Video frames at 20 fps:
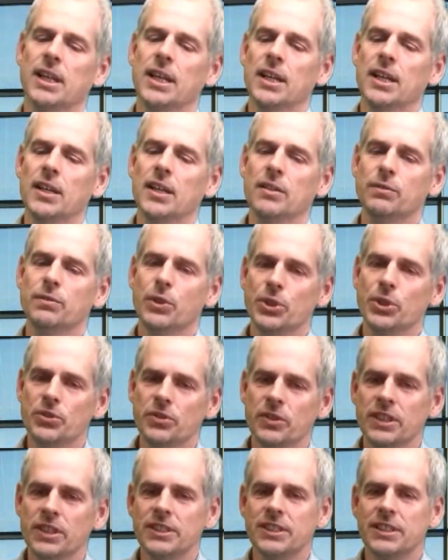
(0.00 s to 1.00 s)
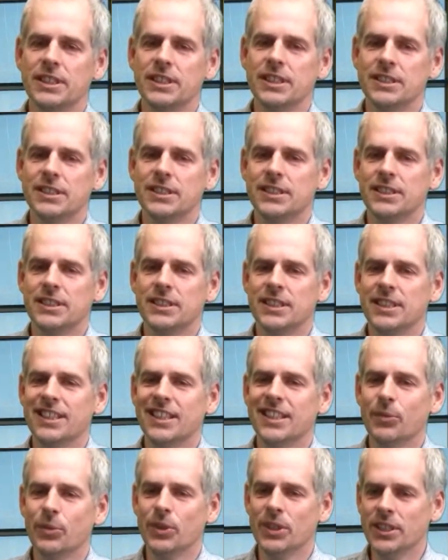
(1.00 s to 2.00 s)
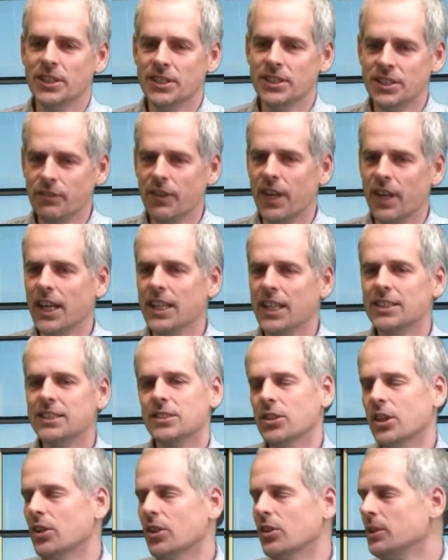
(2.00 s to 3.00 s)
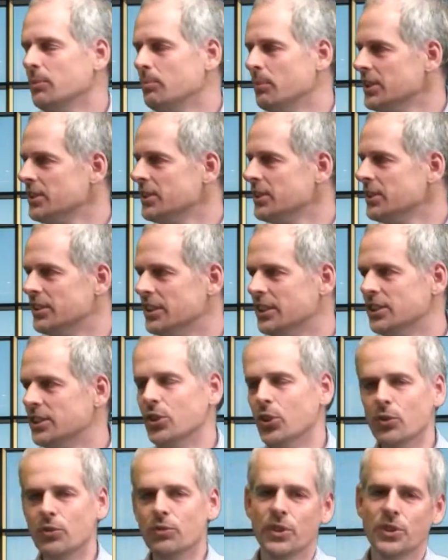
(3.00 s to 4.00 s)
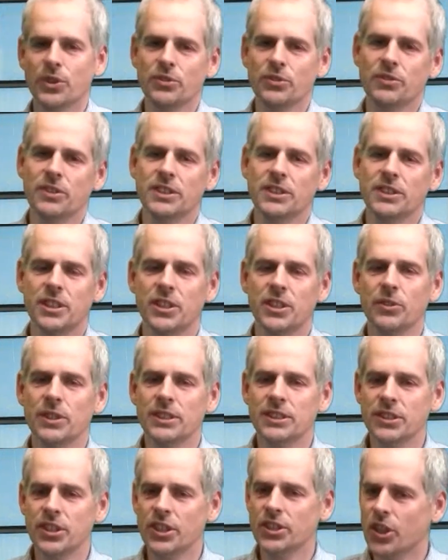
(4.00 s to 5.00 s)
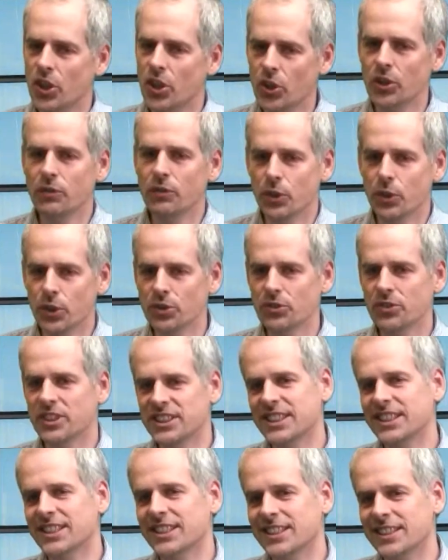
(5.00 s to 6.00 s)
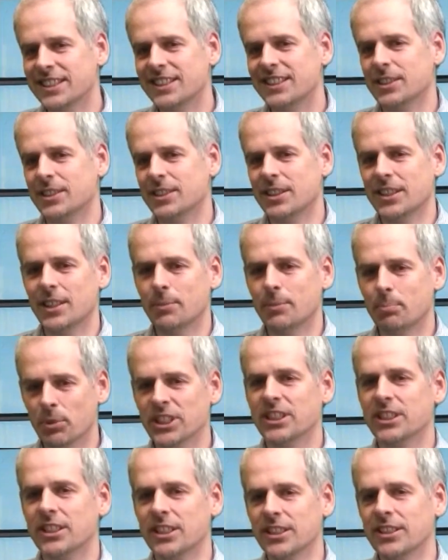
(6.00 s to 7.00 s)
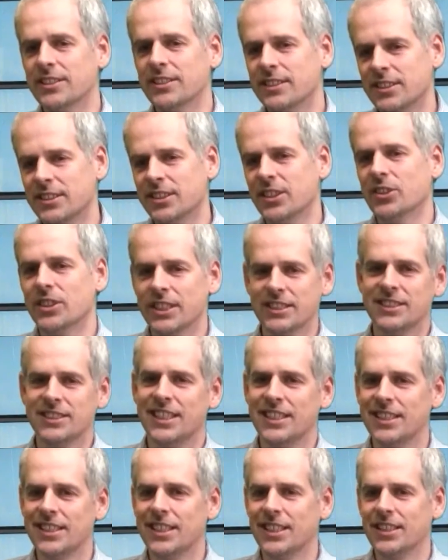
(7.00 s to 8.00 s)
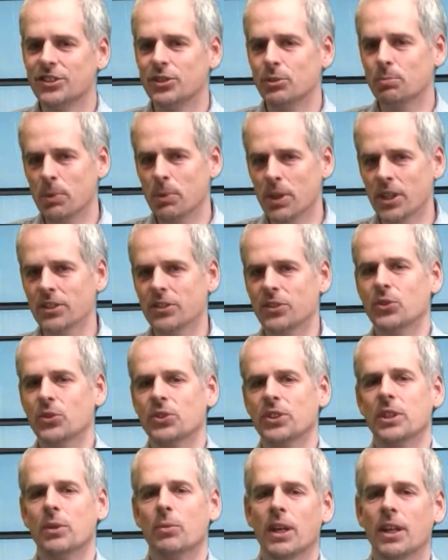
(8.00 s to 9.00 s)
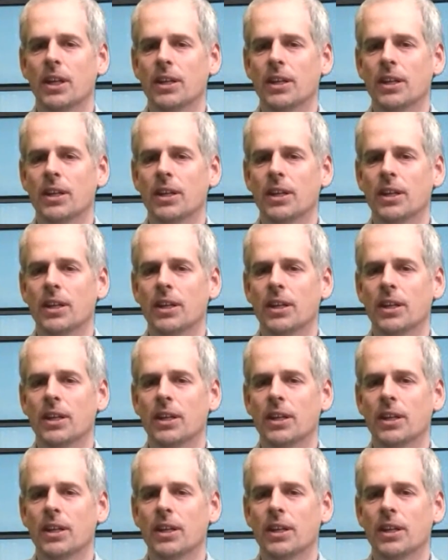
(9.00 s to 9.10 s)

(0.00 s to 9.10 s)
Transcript: phosphorus, it's with this device you only measure dissolved phosphorus, so it's not all the phosphorus that is particulate, so that's attached to particles in the water.